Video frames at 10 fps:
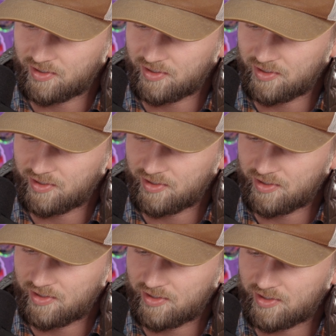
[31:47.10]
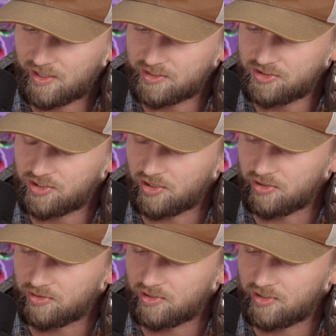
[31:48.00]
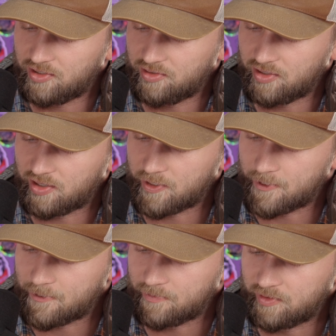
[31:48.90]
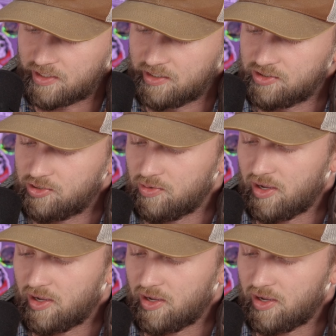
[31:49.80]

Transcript: cord. Last show, uh, Kinzua.